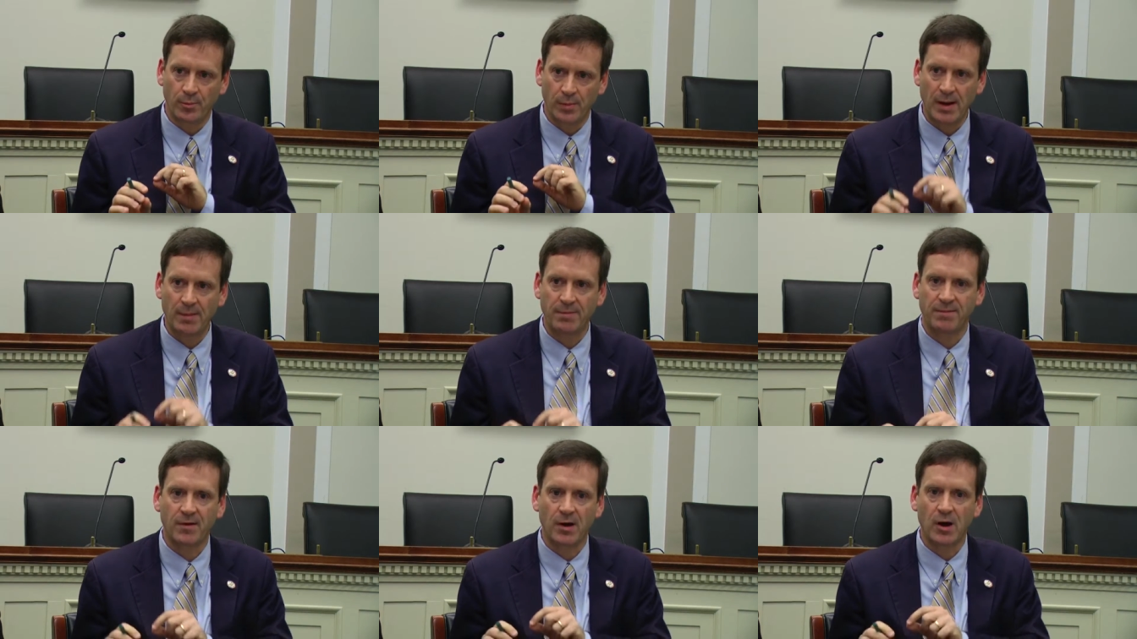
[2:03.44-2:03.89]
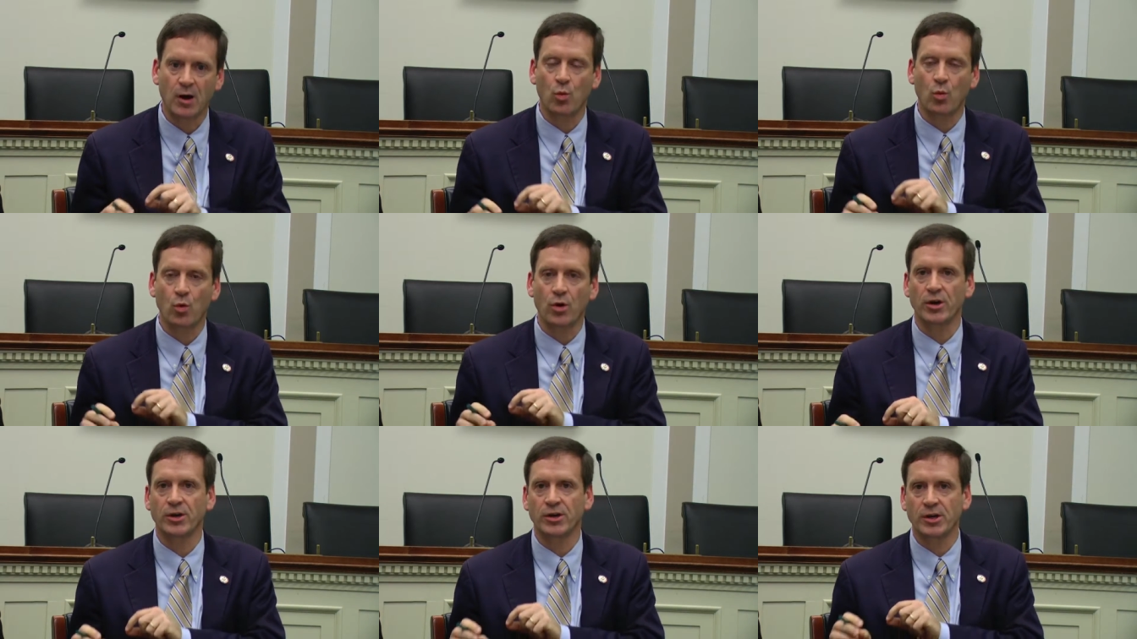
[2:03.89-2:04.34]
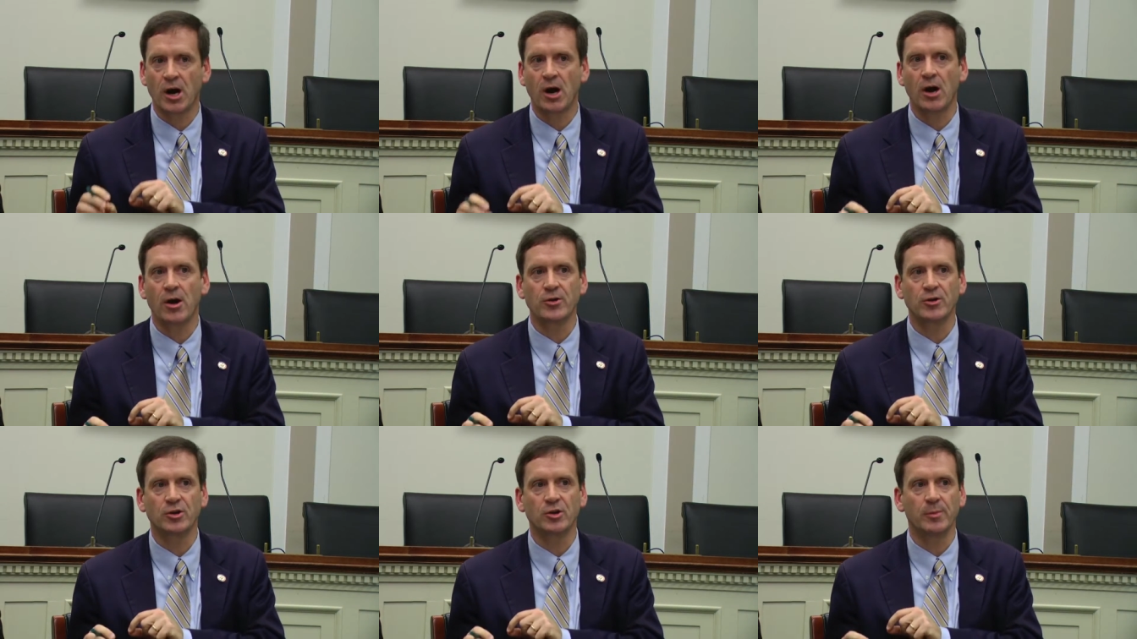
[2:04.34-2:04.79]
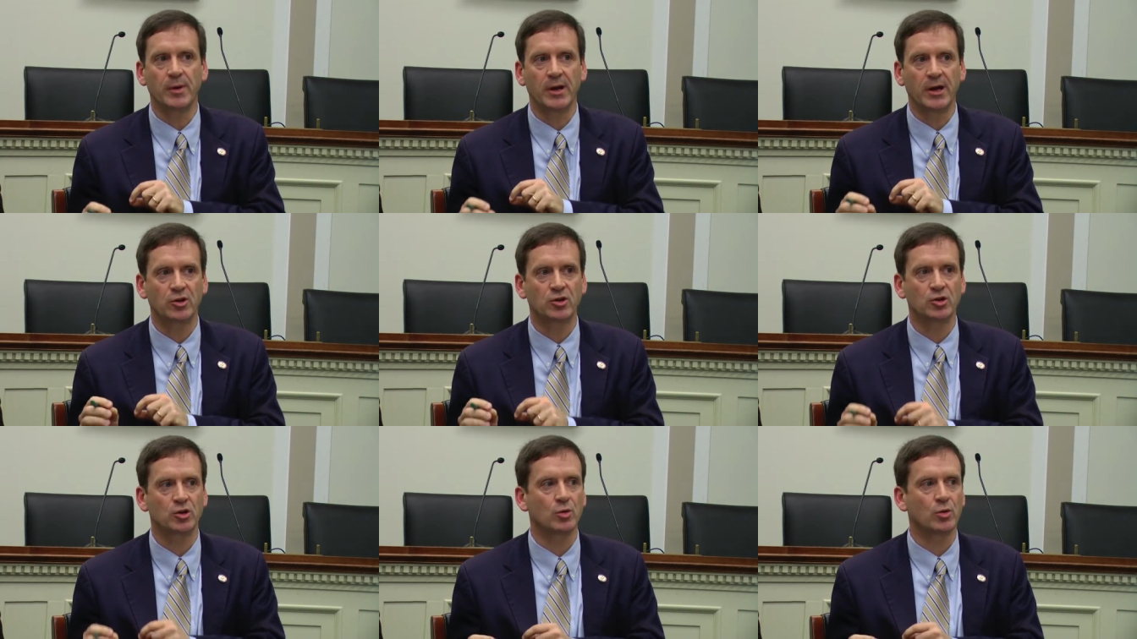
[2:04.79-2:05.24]
PEPFAR worked hard to
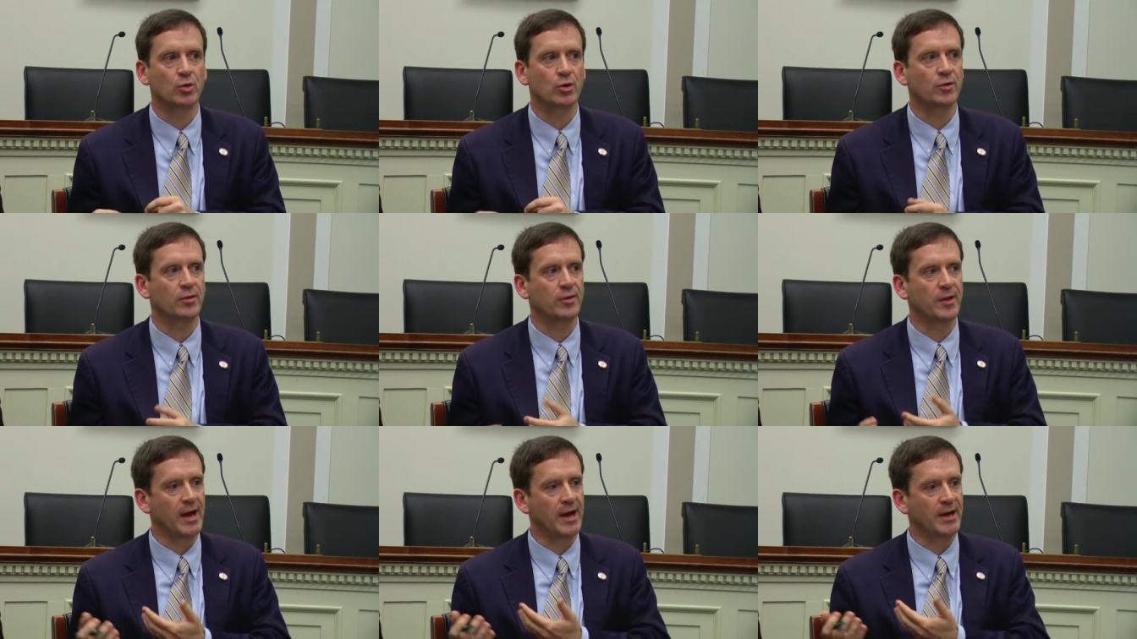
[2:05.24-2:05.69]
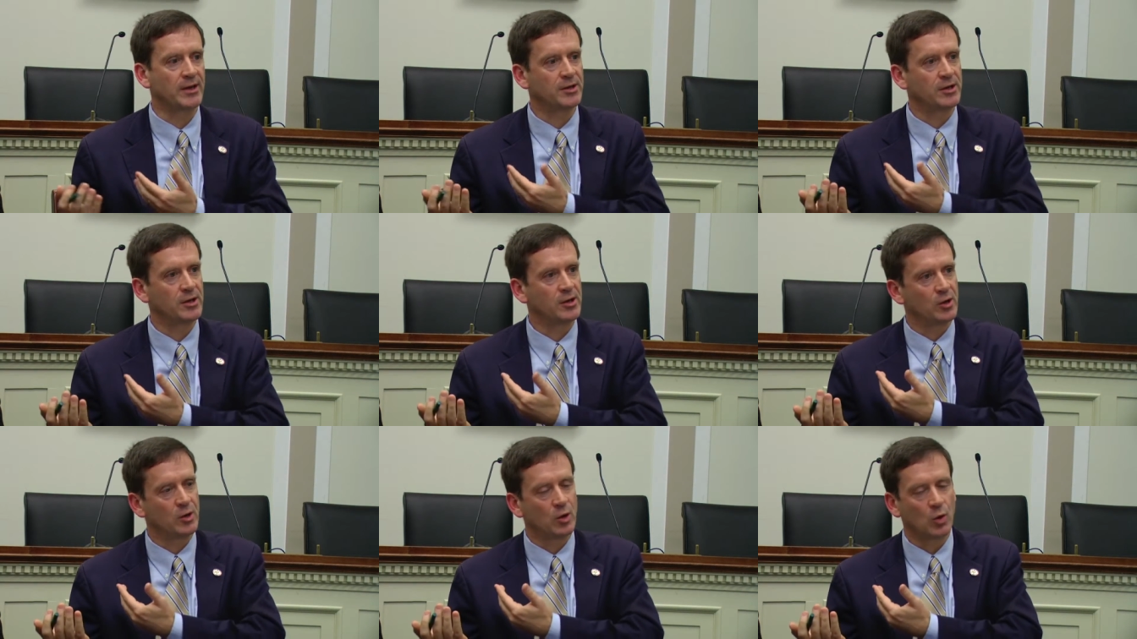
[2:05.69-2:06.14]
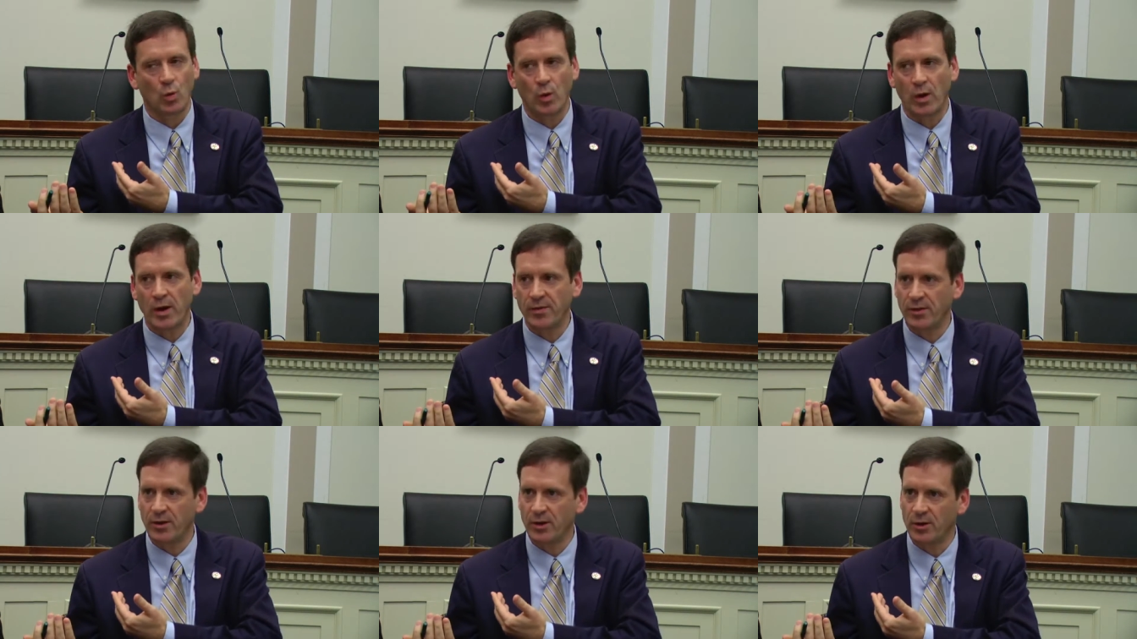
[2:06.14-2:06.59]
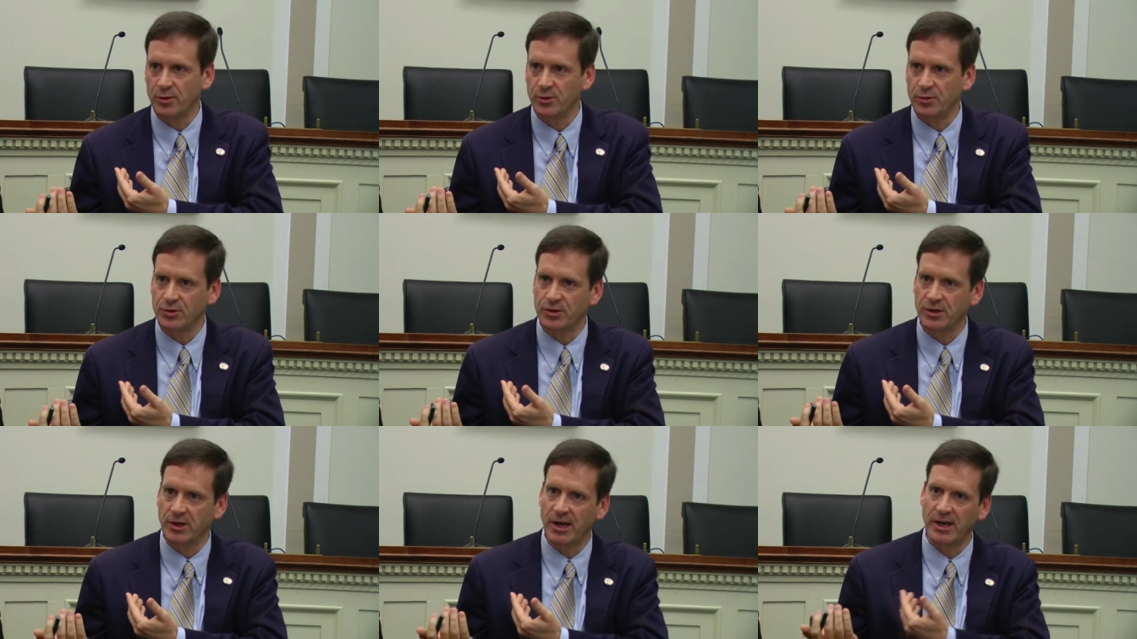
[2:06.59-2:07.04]
make sure that when
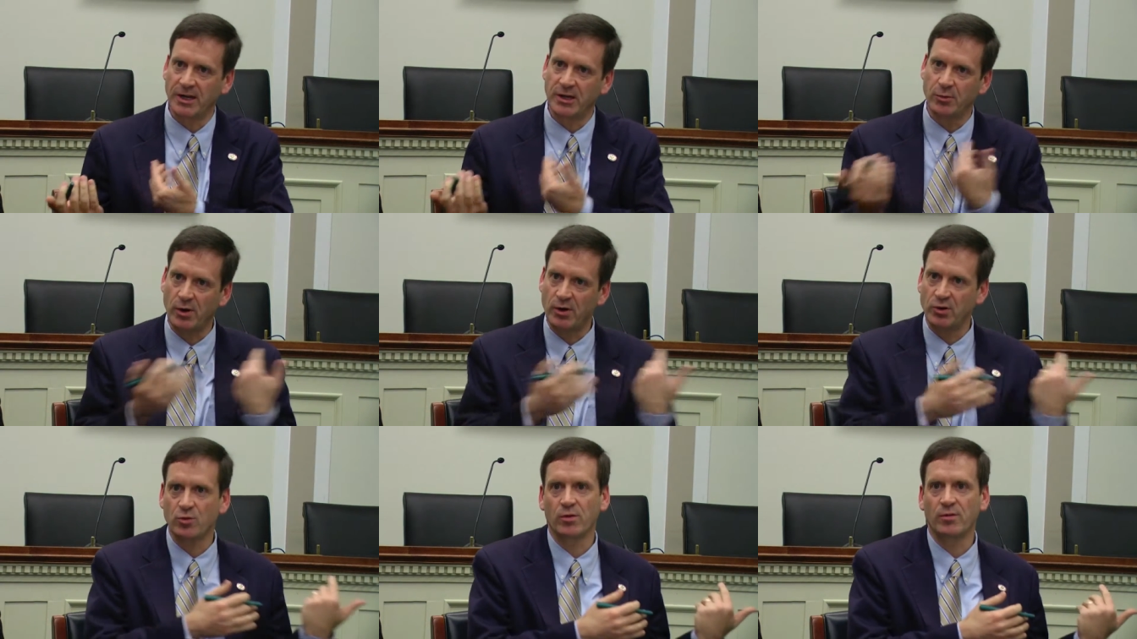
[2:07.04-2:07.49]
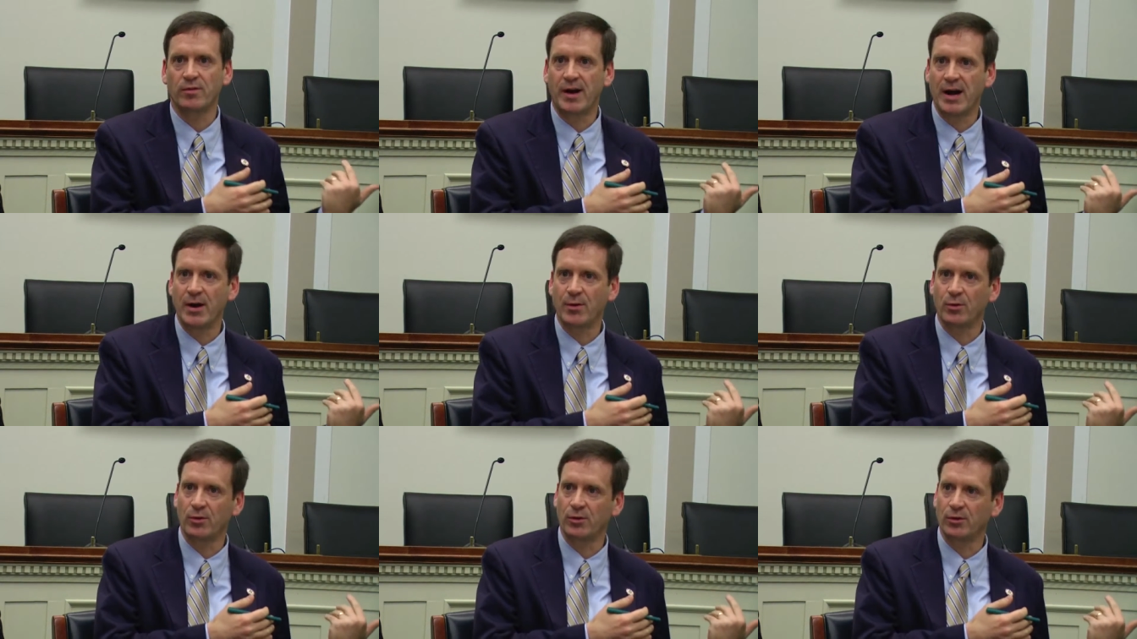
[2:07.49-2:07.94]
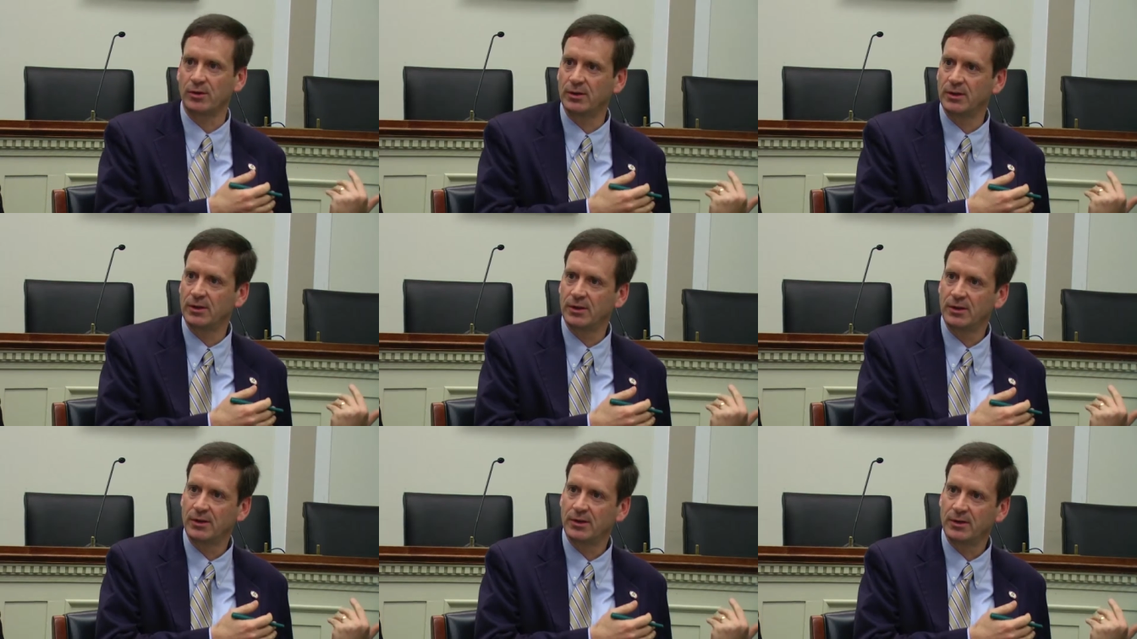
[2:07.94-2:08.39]
those antiretroviral